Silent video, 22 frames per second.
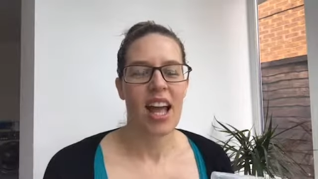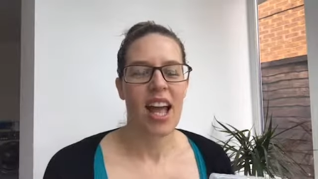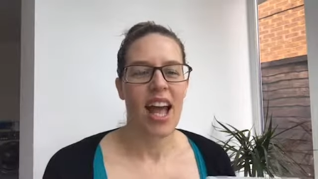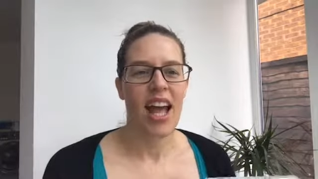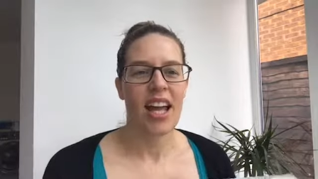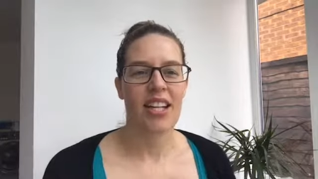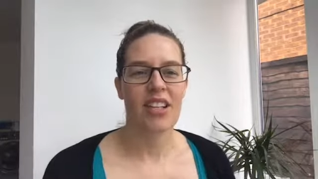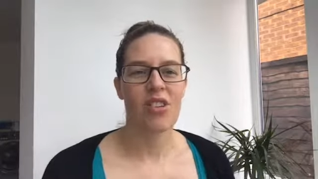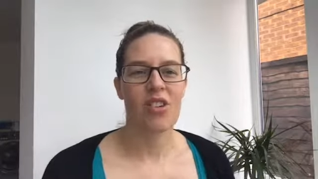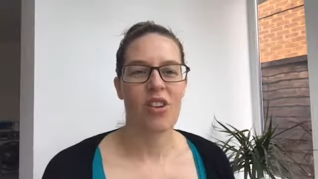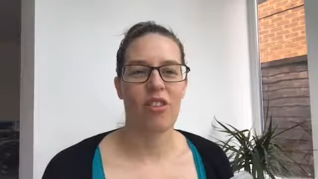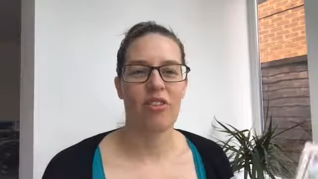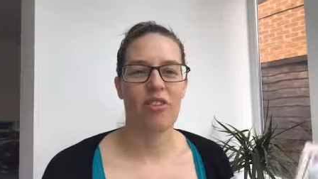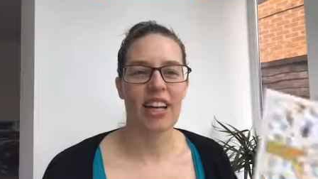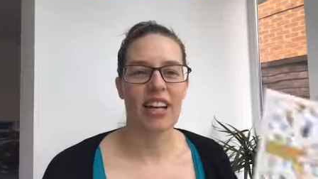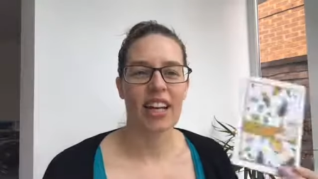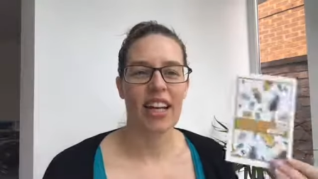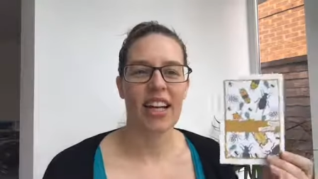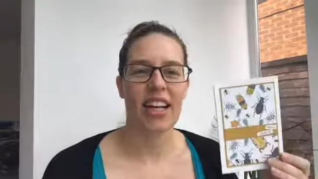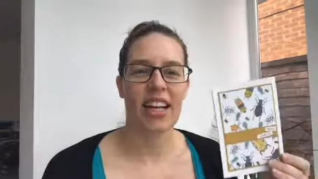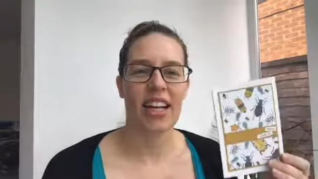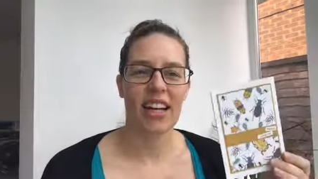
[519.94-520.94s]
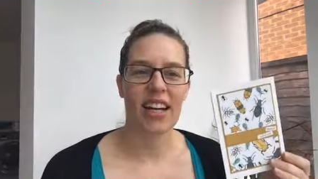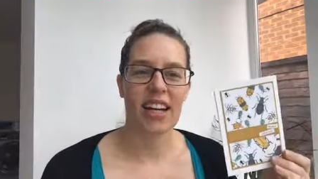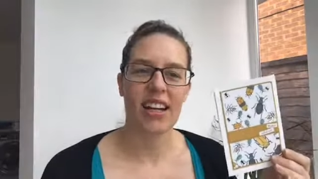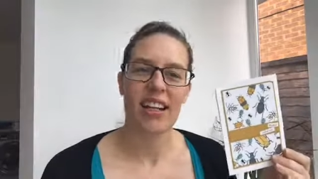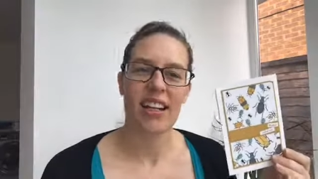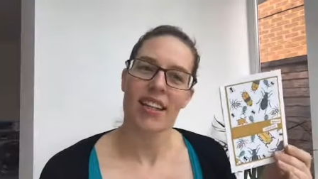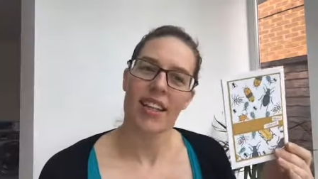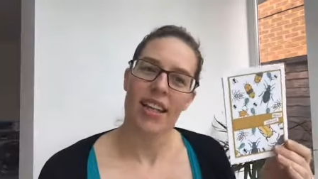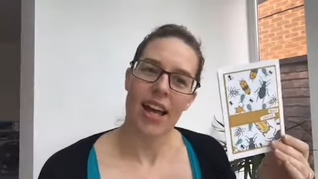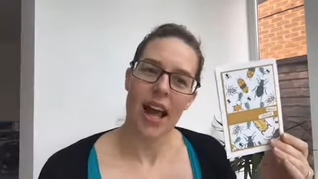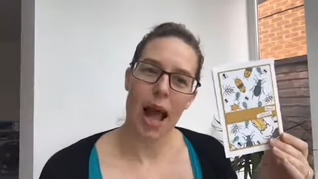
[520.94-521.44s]
it's not really
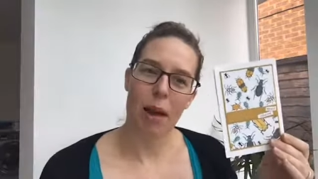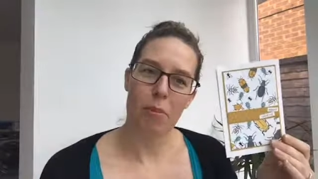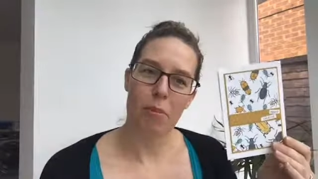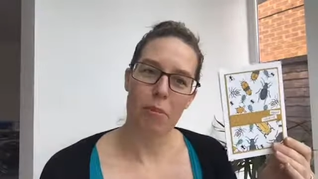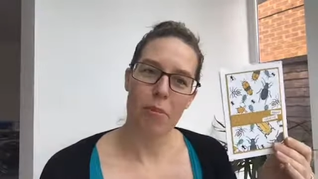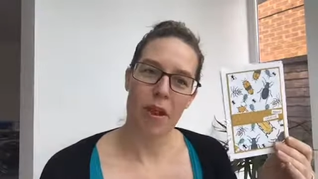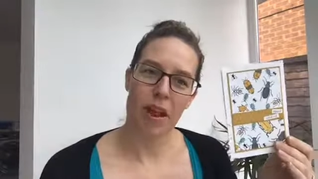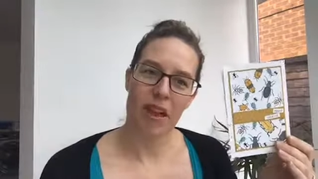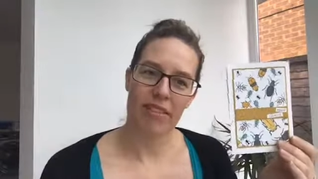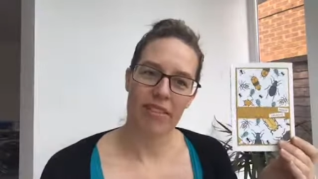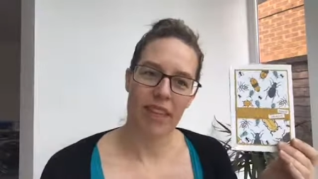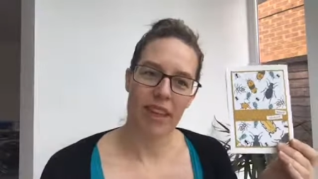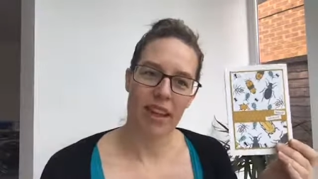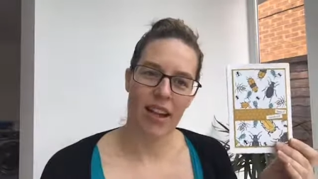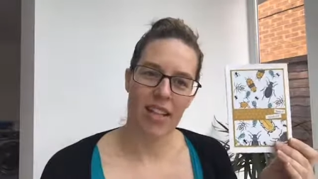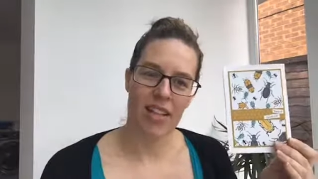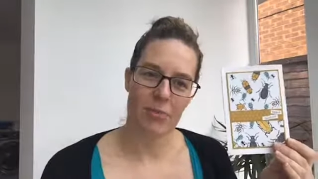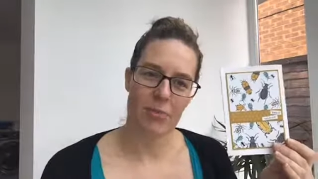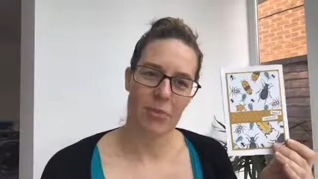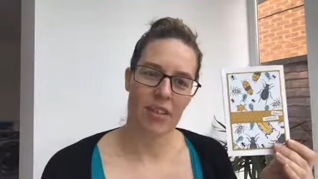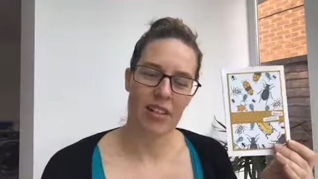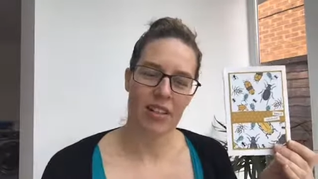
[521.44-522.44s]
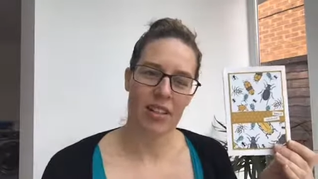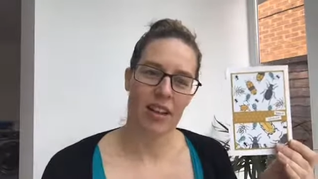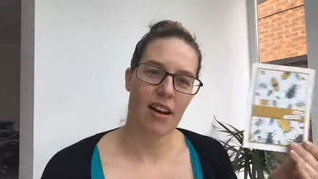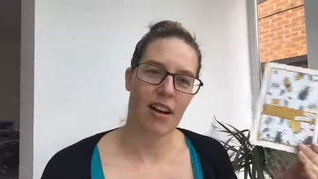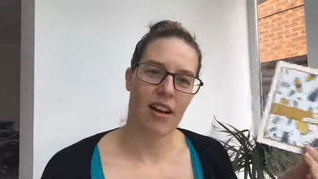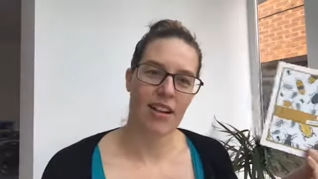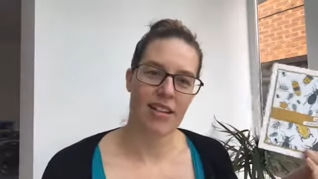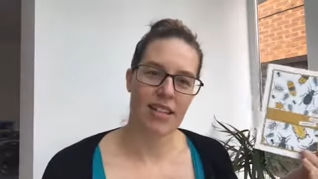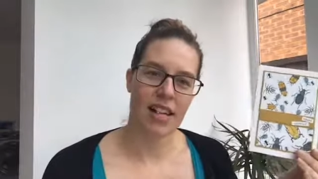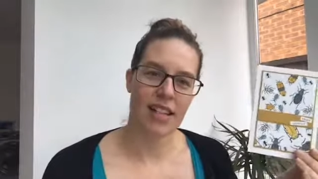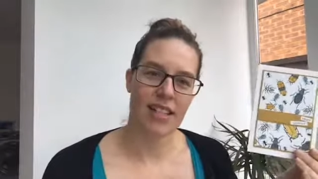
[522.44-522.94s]
a happy birthday husband
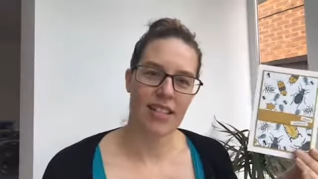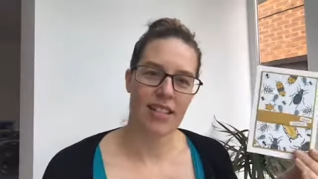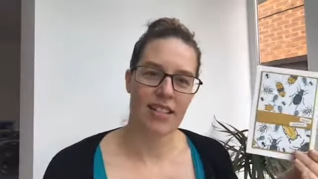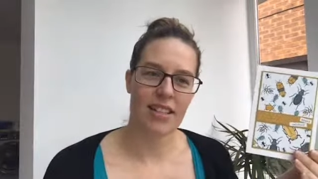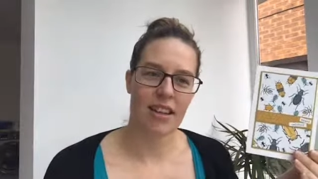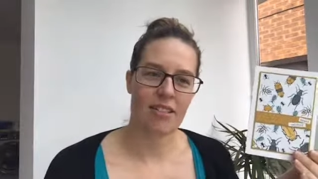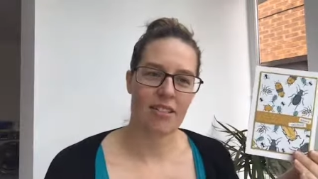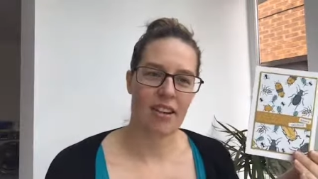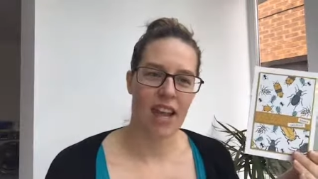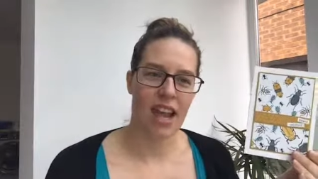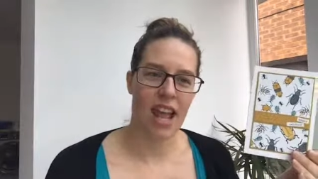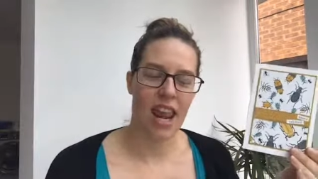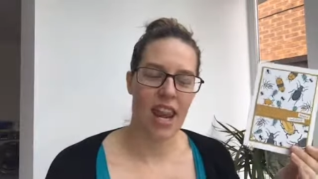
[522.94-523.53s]
card necessarily,